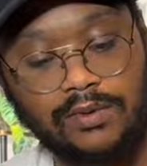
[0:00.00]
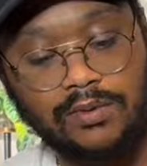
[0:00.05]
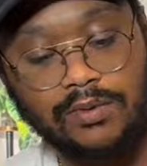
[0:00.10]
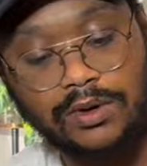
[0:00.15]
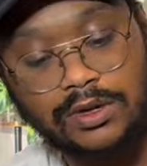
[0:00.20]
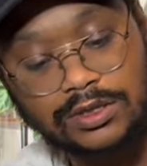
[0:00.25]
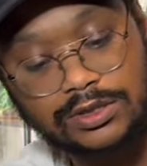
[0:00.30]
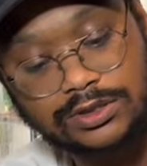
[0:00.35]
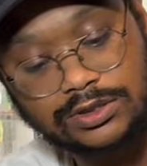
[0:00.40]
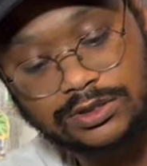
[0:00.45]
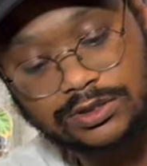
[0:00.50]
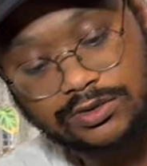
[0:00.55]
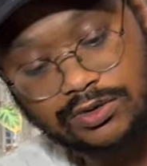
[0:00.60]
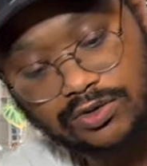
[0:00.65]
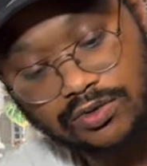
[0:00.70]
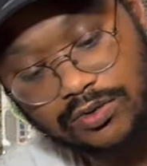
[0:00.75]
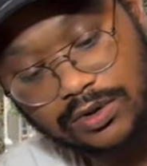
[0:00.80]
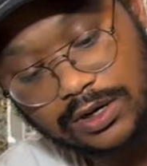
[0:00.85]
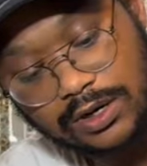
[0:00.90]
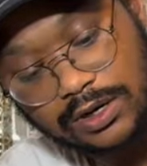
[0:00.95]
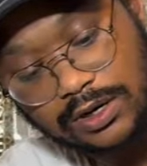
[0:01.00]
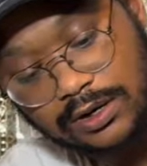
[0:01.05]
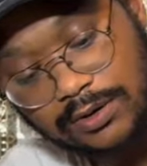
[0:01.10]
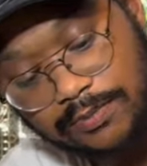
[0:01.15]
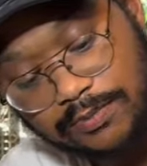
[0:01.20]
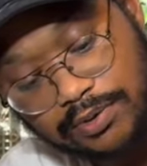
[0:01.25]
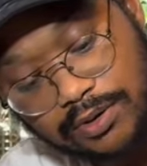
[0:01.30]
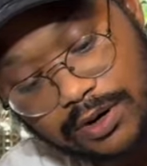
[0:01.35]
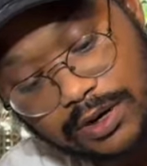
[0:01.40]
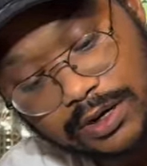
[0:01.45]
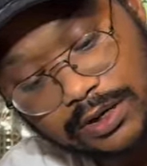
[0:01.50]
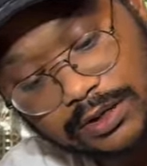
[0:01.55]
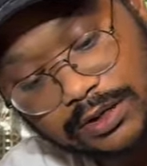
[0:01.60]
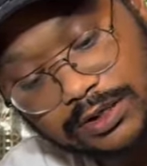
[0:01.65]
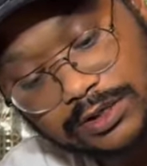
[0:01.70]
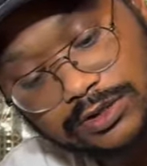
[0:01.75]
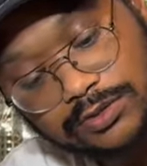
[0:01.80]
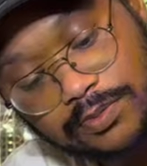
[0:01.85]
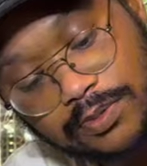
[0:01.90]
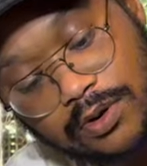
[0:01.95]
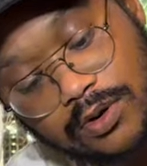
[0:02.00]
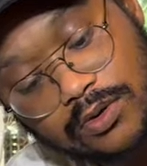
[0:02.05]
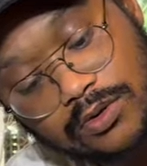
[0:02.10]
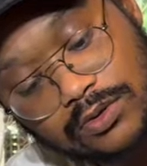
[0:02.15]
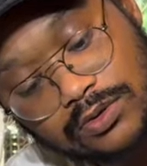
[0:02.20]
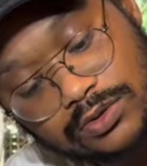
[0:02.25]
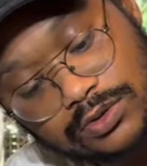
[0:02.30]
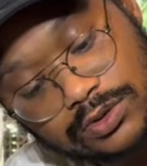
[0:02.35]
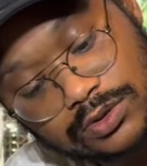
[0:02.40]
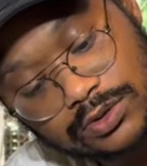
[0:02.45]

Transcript: was 3D printing these poles.